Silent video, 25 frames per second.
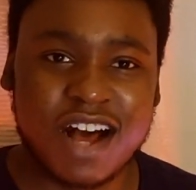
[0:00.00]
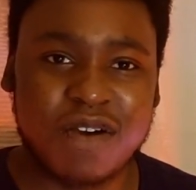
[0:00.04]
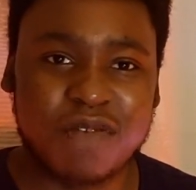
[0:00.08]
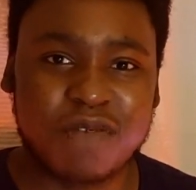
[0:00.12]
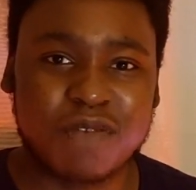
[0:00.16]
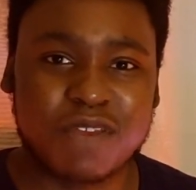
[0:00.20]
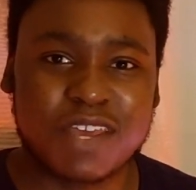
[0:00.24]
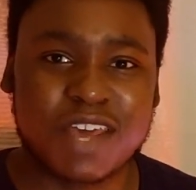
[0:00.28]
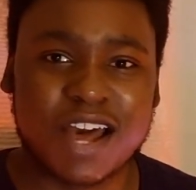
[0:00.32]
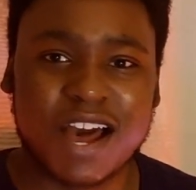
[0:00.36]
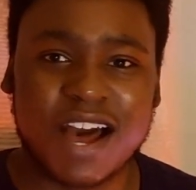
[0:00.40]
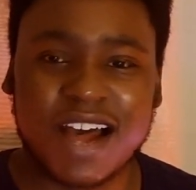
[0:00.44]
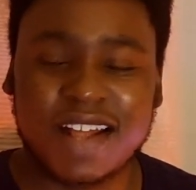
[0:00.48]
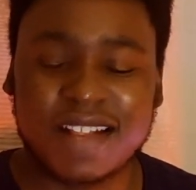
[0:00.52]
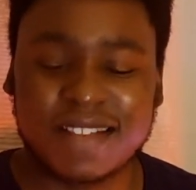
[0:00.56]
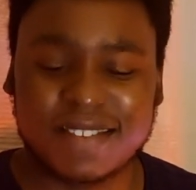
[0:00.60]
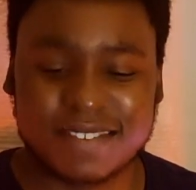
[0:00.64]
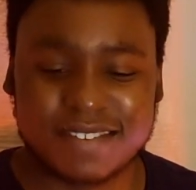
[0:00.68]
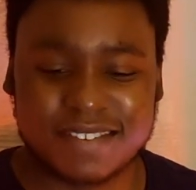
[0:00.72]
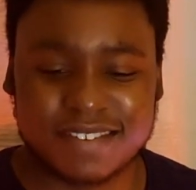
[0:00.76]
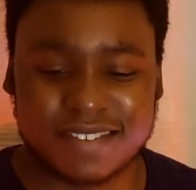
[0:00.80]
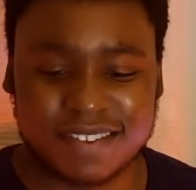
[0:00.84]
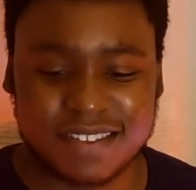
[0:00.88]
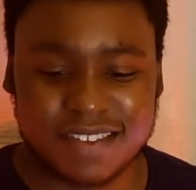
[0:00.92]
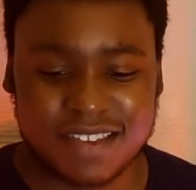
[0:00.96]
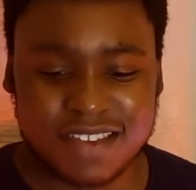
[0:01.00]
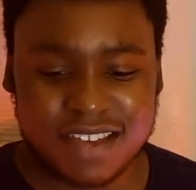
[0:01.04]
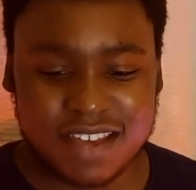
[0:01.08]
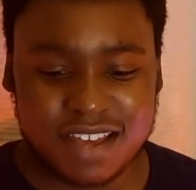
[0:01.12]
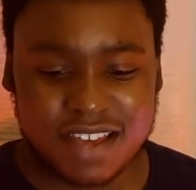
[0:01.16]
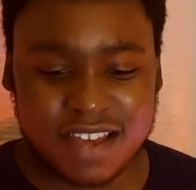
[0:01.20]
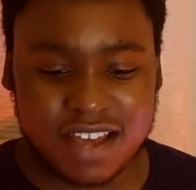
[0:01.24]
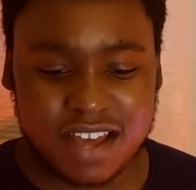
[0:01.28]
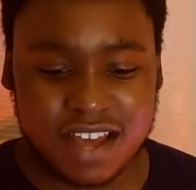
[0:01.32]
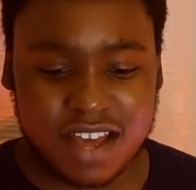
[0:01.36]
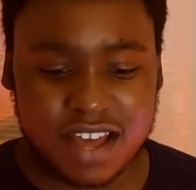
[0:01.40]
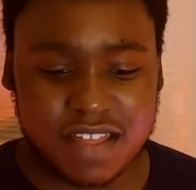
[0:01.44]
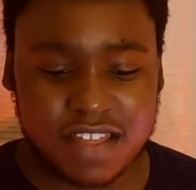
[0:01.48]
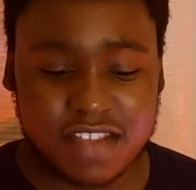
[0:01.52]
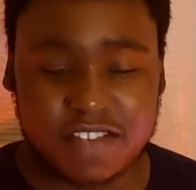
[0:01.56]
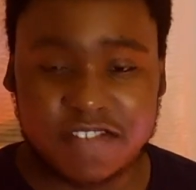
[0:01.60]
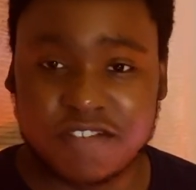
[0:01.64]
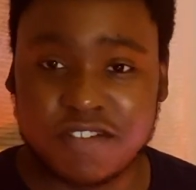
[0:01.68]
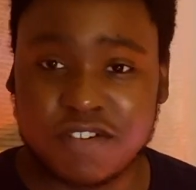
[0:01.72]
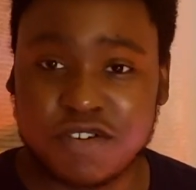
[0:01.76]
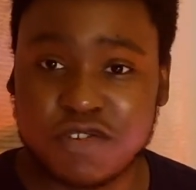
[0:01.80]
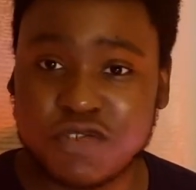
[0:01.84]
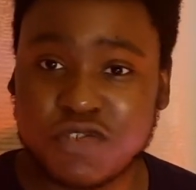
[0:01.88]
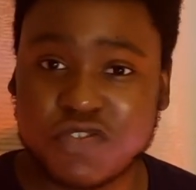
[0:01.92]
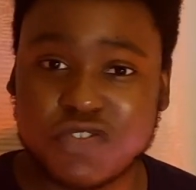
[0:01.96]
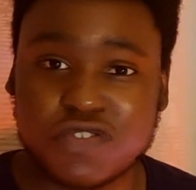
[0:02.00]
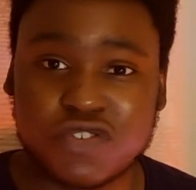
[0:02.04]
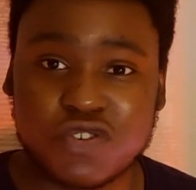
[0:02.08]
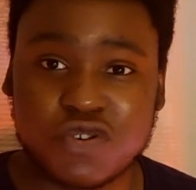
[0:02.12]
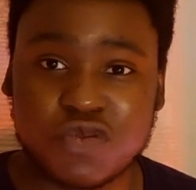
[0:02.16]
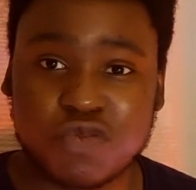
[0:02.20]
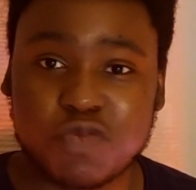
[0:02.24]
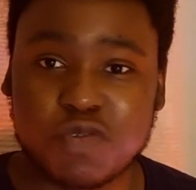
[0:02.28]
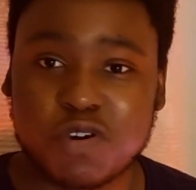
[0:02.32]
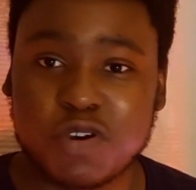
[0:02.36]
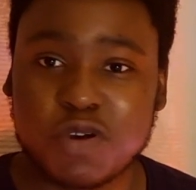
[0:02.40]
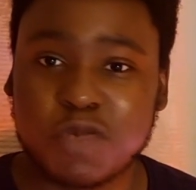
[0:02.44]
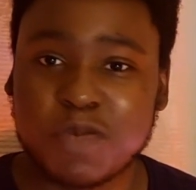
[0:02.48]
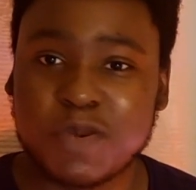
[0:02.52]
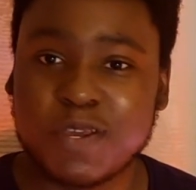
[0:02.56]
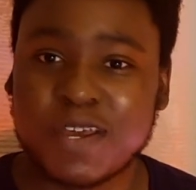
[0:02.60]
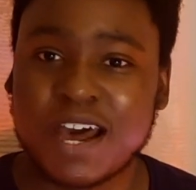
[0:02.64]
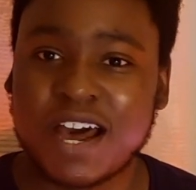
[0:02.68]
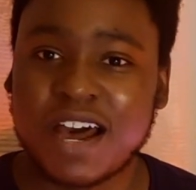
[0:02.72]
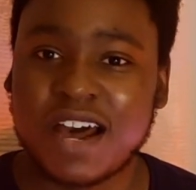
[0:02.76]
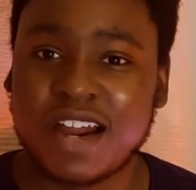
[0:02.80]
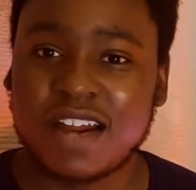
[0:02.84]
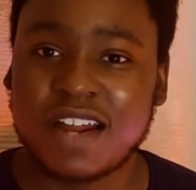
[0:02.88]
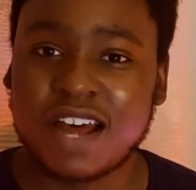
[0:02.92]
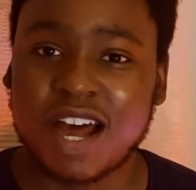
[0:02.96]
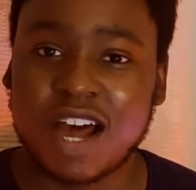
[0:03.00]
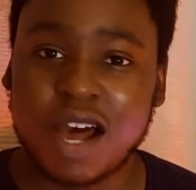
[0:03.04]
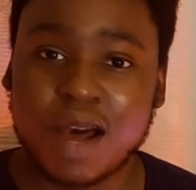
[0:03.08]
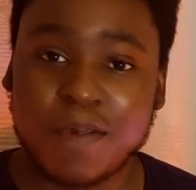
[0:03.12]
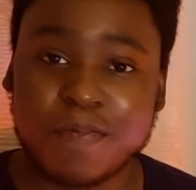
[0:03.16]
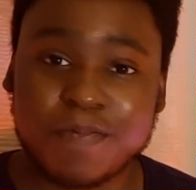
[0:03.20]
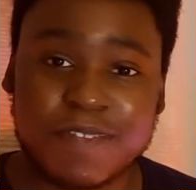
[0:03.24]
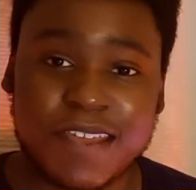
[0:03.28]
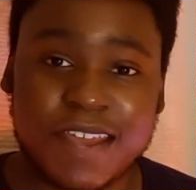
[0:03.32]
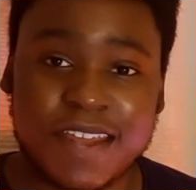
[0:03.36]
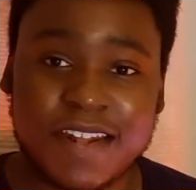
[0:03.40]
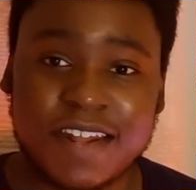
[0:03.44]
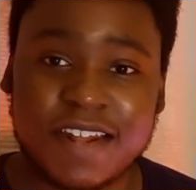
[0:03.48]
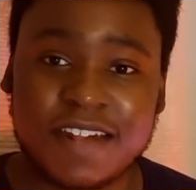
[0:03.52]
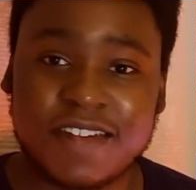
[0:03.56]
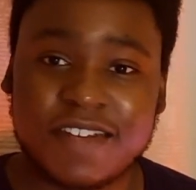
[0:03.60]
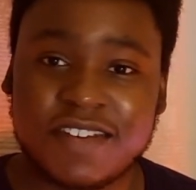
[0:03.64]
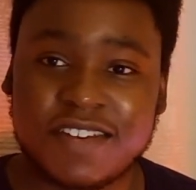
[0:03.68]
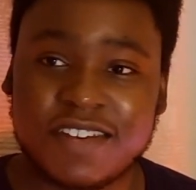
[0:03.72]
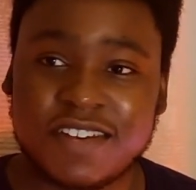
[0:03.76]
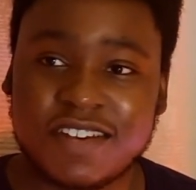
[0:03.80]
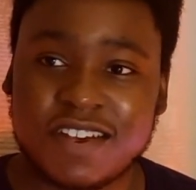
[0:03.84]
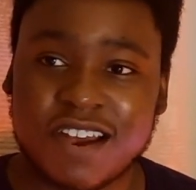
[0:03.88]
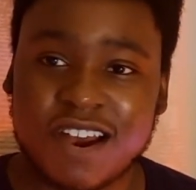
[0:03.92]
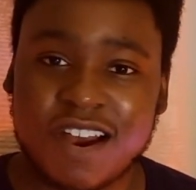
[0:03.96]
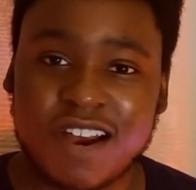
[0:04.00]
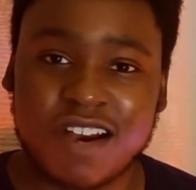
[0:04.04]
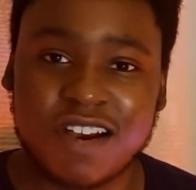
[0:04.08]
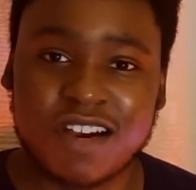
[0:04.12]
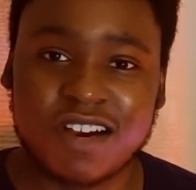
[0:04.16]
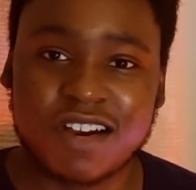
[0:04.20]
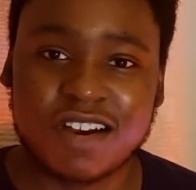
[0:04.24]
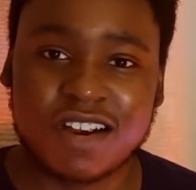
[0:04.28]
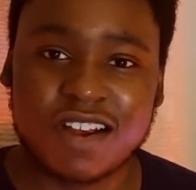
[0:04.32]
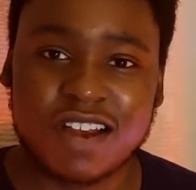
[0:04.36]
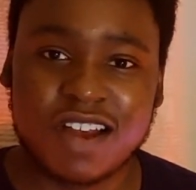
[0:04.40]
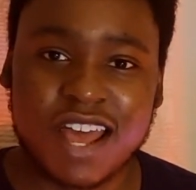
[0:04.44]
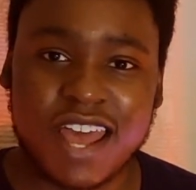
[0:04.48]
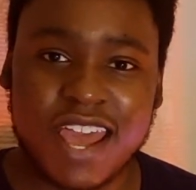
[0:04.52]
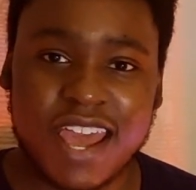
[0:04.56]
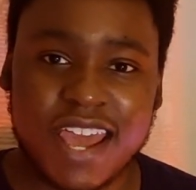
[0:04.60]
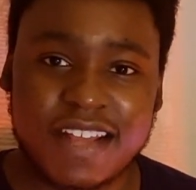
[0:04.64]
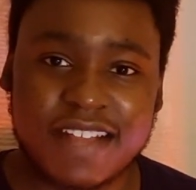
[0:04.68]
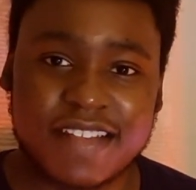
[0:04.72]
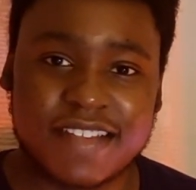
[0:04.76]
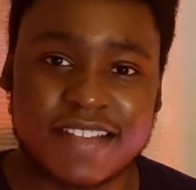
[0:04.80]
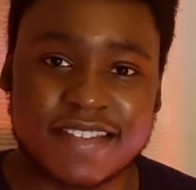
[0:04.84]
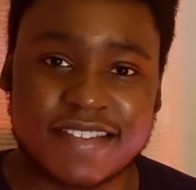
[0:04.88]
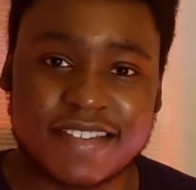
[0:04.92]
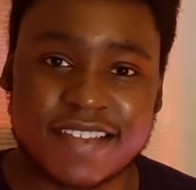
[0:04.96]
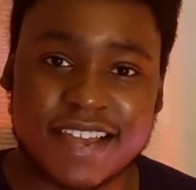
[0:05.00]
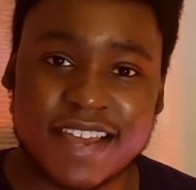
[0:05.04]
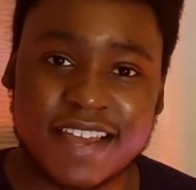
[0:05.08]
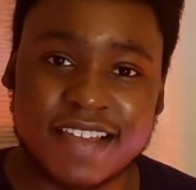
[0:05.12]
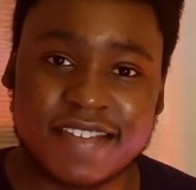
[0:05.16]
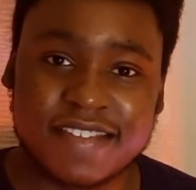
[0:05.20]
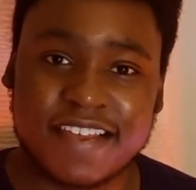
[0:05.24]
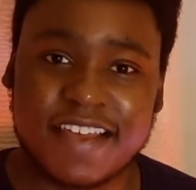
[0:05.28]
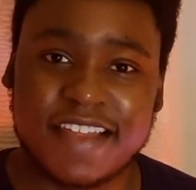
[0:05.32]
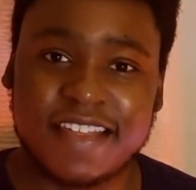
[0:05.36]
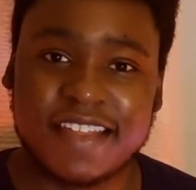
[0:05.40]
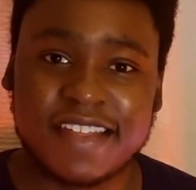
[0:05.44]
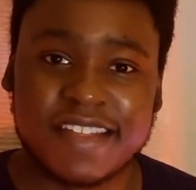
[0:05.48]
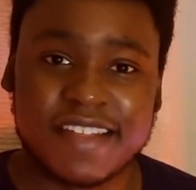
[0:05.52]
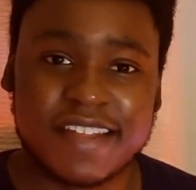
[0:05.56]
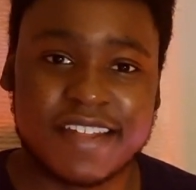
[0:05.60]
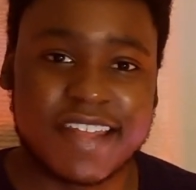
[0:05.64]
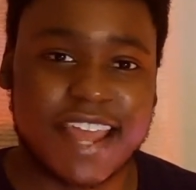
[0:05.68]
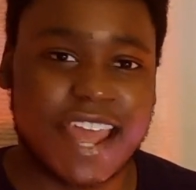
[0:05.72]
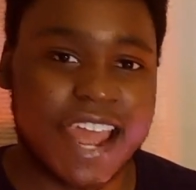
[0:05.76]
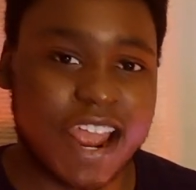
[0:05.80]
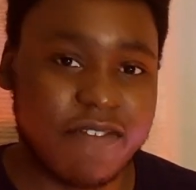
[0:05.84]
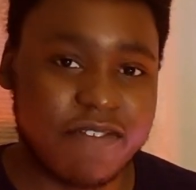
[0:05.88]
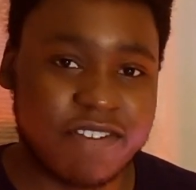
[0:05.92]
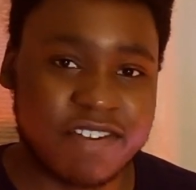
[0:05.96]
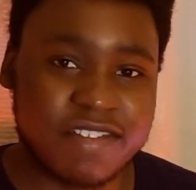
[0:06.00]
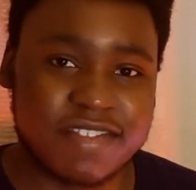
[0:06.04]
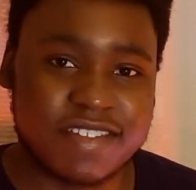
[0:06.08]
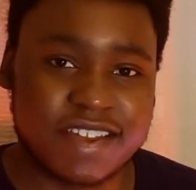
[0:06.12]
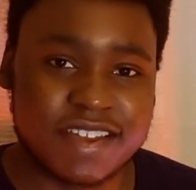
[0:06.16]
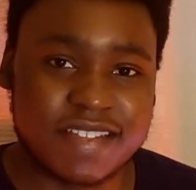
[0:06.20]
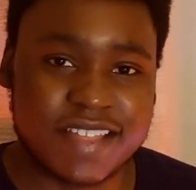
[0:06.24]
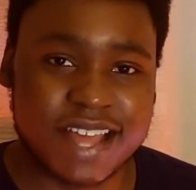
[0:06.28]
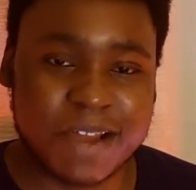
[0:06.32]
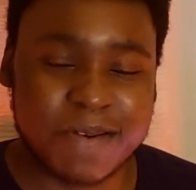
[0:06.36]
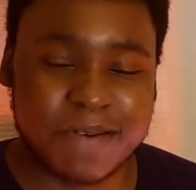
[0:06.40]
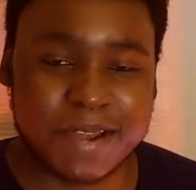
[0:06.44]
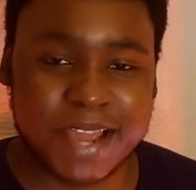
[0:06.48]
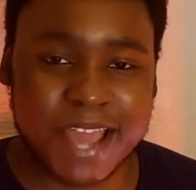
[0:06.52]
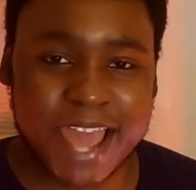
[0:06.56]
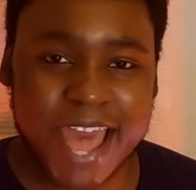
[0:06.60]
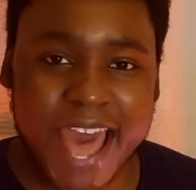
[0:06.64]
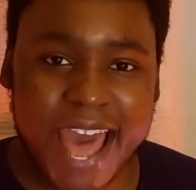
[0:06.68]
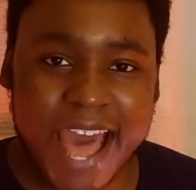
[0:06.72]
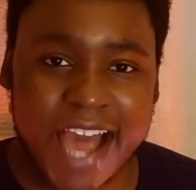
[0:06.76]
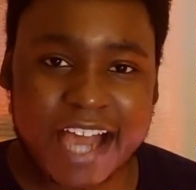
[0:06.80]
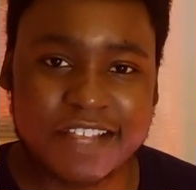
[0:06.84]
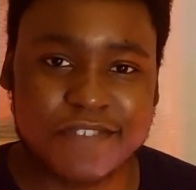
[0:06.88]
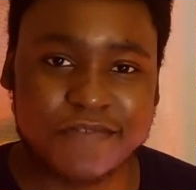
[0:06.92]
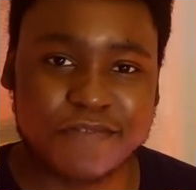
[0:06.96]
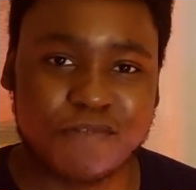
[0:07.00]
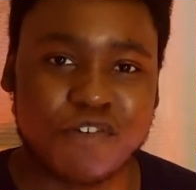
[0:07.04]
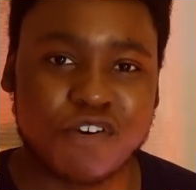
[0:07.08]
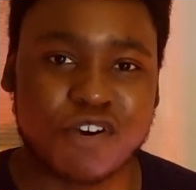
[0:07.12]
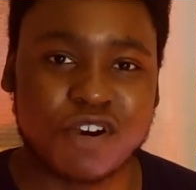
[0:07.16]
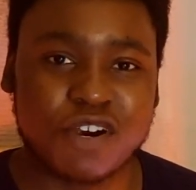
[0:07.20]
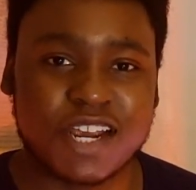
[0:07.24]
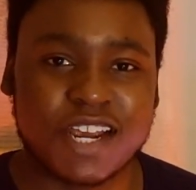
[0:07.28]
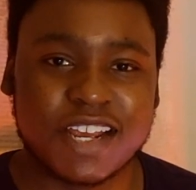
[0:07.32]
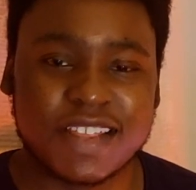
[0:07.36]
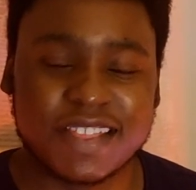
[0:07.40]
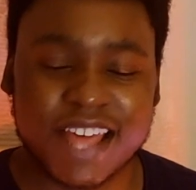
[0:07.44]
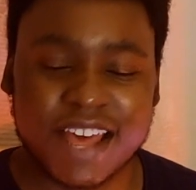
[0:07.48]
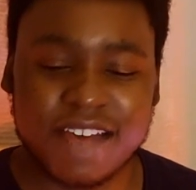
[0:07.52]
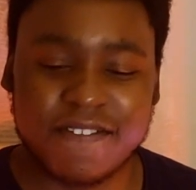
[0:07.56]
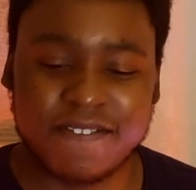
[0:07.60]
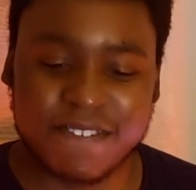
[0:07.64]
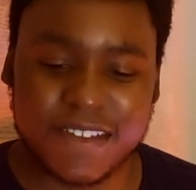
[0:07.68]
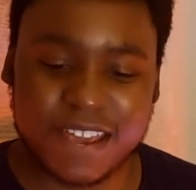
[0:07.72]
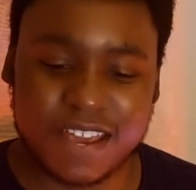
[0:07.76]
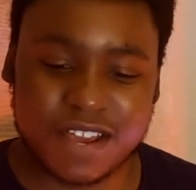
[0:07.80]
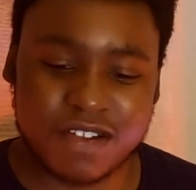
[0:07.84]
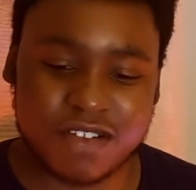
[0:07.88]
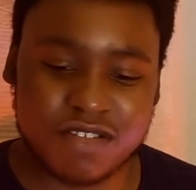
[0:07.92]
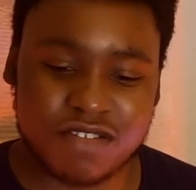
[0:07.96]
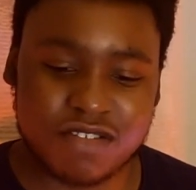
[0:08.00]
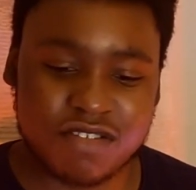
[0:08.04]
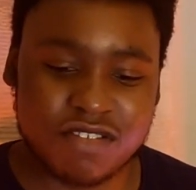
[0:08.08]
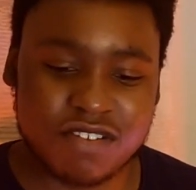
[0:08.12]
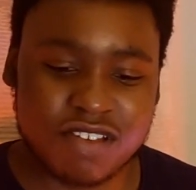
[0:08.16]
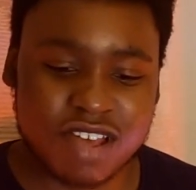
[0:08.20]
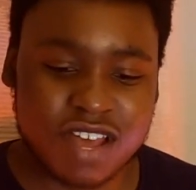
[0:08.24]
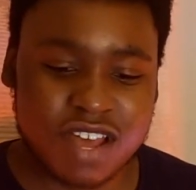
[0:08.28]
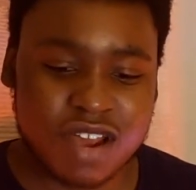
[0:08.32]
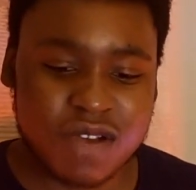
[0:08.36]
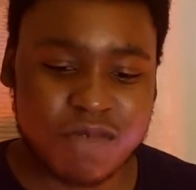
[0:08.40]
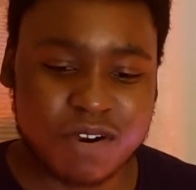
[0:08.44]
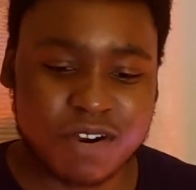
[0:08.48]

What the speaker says: We got the new Supra. We got an updated GR86, and it did everything that we asked for in that vehicle.